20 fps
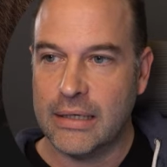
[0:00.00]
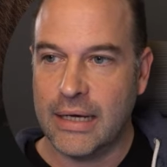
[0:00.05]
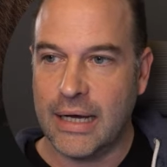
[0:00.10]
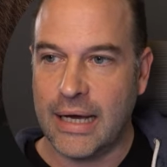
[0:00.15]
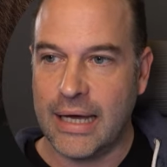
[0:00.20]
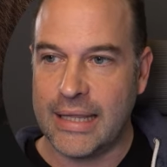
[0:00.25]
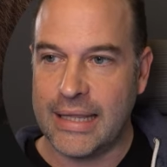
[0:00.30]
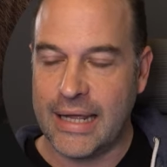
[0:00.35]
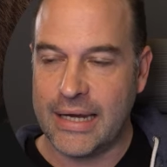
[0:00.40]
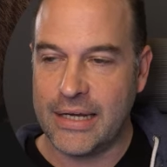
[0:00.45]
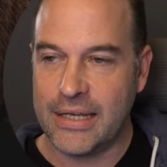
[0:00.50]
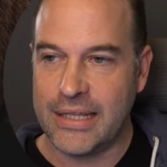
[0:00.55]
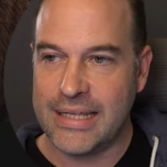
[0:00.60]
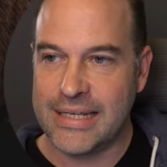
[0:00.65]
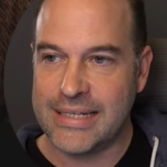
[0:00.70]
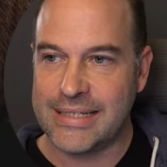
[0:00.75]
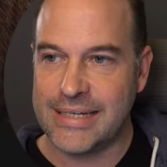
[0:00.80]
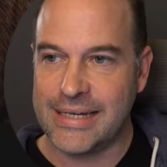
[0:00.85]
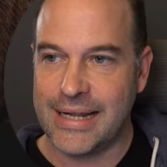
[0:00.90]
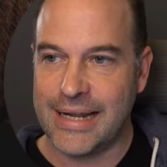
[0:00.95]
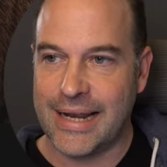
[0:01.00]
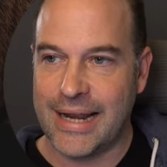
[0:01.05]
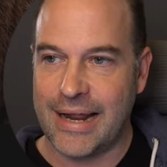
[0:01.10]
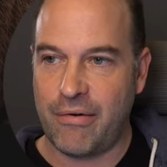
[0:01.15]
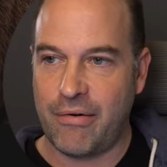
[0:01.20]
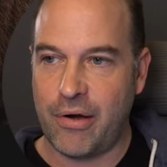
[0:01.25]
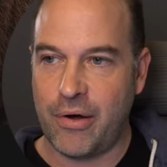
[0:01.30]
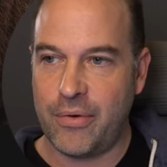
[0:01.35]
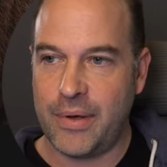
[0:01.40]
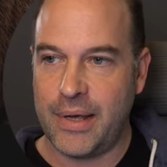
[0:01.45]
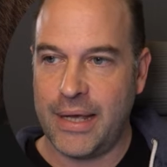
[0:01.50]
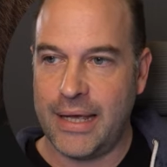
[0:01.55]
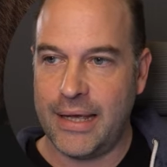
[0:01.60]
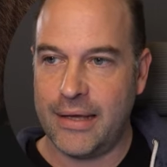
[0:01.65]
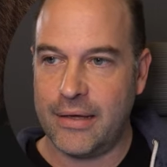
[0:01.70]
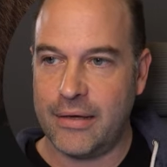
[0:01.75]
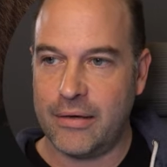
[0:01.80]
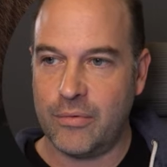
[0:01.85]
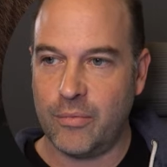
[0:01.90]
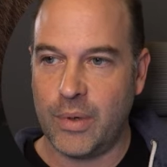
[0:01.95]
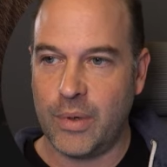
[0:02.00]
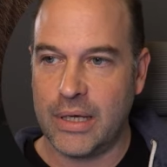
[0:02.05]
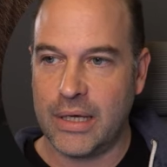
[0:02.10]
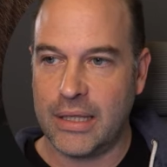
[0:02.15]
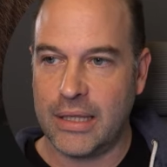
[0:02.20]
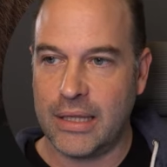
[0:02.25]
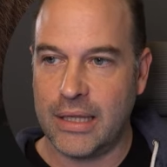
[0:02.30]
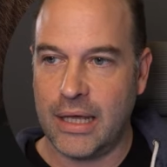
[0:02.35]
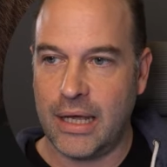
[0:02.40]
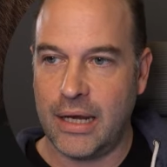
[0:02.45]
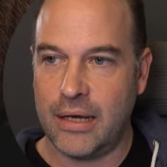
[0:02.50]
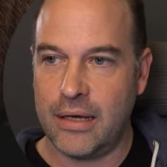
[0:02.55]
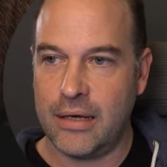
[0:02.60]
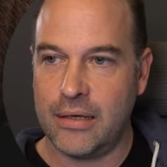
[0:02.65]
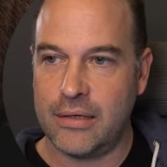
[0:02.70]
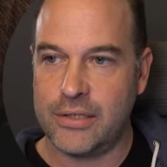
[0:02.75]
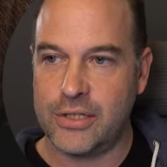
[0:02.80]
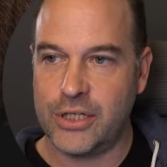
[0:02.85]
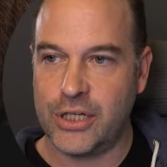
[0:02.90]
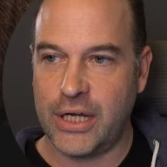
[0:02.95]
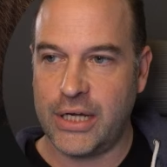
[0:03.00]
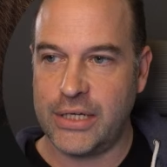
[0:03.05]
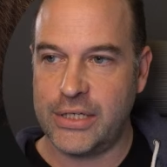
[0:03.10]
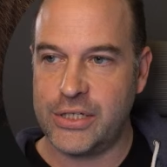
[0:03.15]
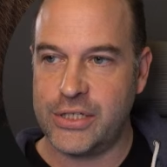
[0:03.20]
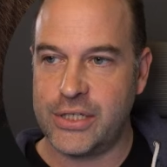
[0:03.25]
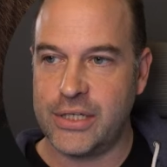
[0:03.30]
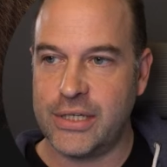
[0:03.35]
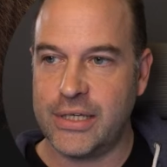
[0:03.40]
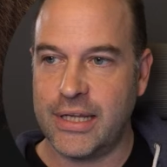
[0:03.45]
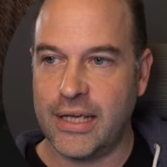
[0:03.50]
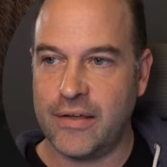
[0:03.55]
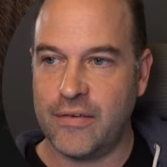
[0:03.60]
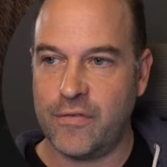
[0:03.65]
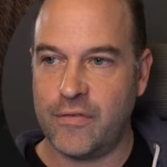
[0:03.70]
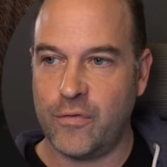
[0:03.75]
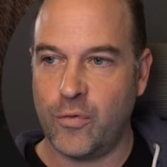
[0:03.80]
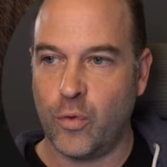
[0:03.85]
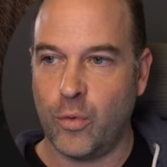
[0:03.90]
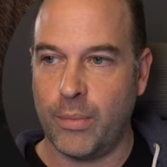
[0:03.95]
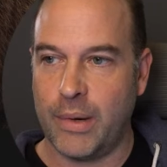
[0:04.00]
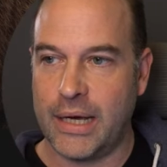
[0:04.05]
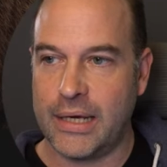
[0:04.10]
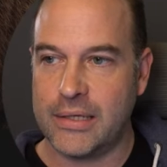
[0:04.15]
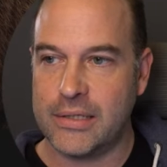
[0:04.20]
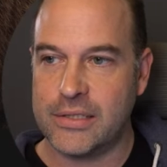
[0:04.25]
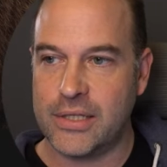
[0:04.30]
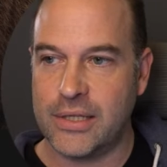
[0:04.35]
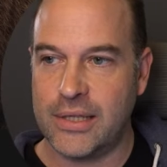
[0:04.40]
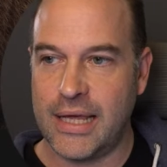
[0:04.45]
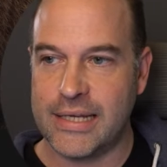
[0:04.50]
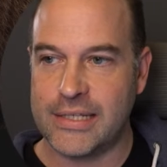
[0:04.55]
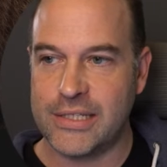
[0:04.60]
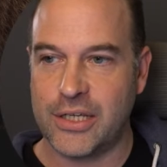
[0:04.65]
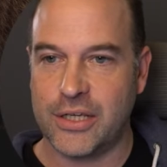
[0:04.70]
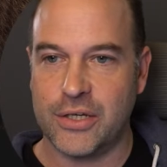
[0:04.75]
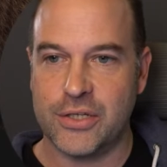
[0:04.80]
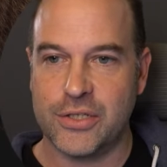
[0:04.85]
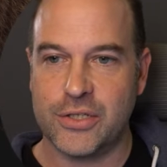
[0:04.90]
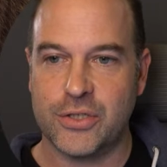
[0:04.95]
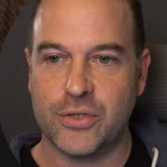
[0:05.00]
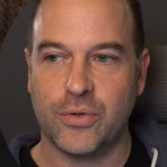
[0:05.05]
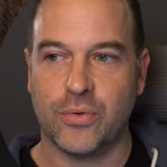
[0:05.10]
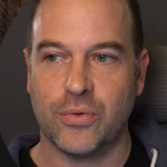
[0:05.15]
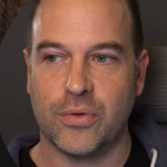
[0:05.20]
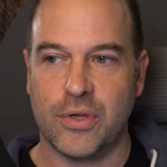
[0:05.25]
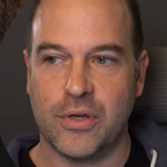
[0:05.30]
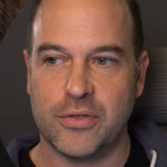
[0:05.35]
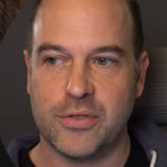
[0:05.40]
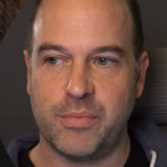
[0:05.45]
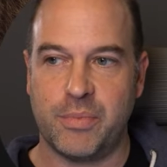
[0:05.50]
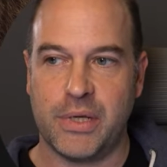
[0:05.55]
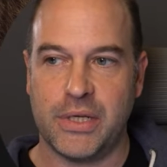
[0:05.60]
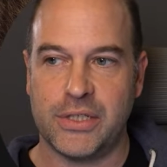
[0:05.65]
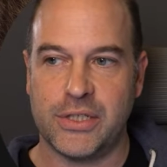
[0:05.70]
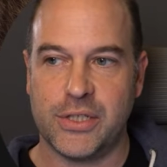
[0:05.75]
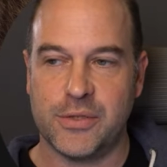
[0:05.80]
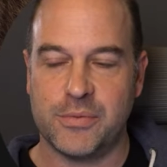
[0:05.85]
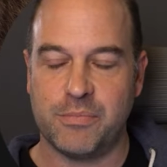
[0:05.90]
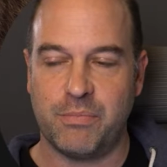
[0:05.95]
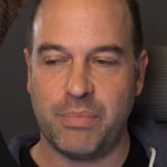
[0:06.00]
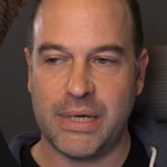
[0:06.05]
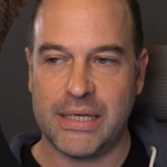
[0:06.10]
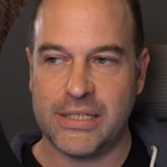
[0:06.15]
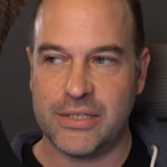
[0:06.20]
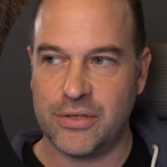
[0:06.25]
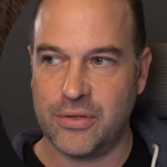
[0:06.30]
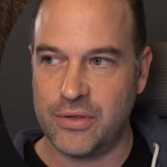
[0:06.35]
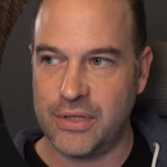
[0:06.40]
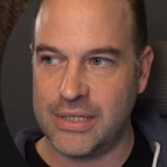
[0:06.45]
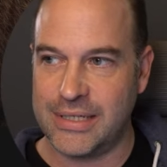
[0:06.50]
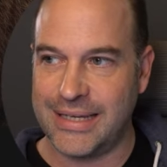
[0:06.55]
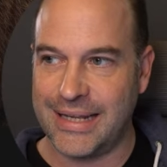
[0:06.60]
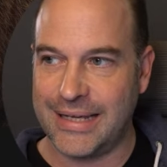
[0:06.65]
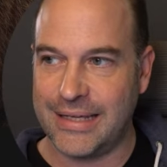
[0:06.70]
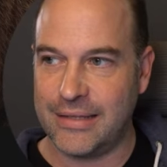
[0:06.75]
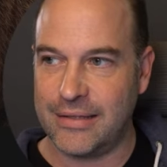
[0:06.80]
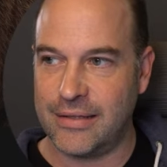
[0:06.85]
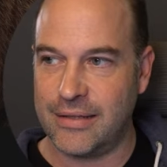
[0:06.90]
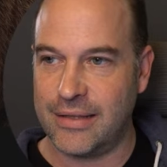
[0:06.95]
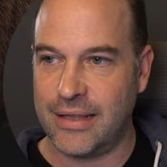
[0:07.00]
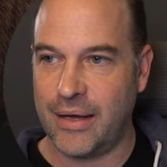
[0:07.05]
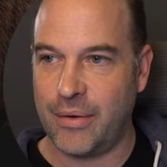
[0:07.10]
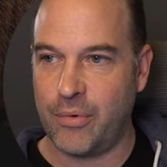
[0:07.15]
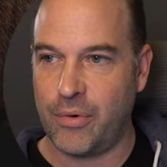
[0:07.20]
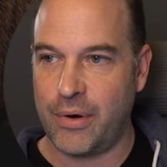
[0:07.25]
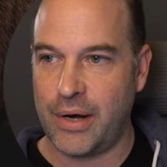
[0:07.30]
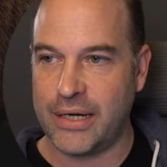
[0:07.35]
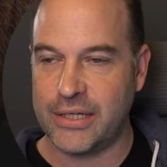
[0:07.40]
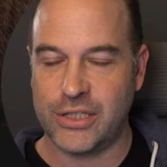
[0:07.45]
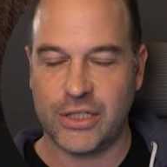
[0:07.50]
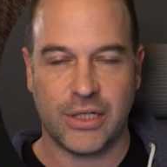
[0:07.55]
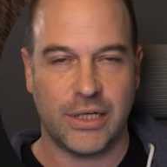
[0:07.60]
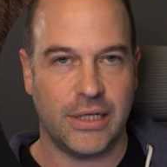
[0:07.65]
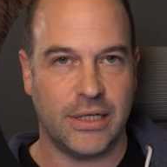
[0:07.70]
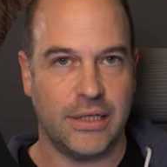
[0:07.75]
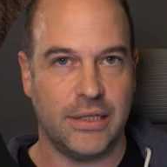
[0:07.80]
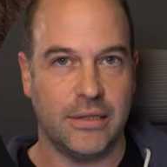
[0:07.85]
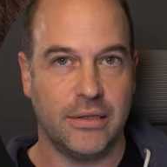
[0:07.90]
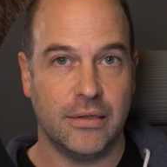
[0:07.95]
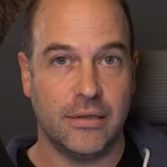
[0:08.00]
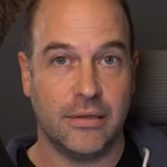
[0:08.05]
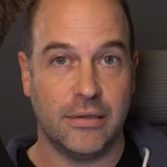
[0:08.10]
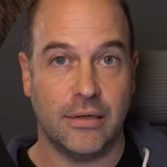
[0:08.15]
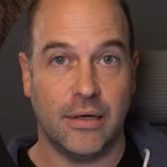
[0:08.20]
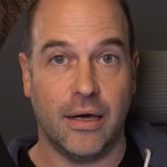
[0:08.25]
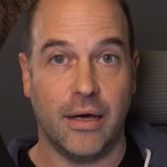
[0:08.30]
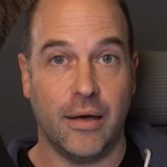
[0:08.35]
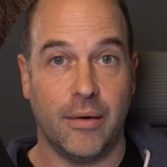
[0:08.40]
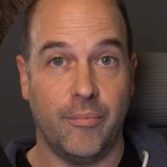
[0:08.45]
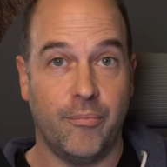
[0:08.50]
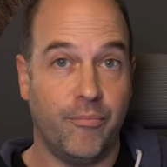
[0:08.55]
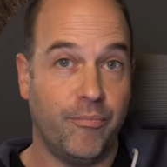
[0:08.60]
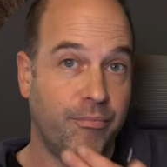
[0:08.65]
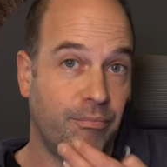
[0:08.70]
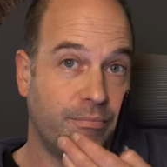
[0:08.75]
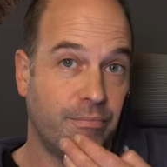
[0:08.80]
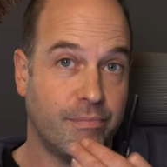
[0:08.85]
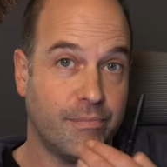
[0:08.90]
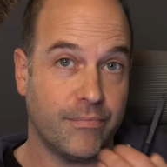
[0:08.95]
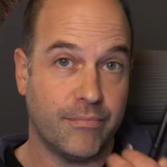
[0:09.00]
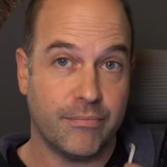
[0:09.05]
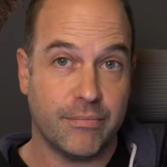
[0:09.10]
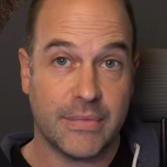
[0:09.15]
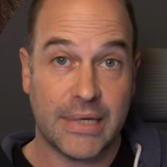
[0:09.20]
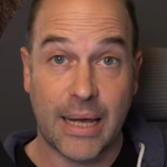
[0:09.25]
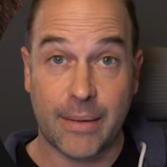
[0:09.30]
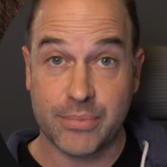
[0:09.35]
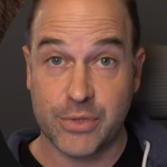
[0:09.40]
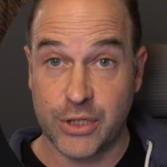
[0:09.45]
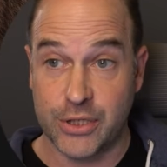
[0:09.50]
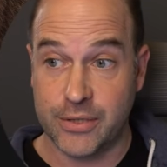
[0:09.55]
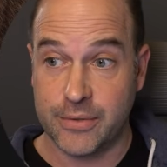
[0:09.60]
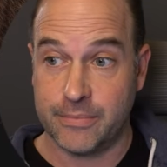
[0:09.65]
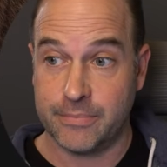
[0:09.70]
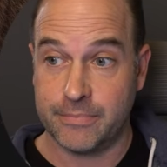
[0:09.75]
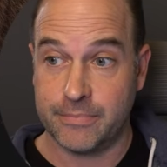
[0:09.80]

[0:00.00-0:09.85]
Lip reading: And then this little arrow here, we can then change the date format. So that's going to sort those pictures based on the date that they were actually captured.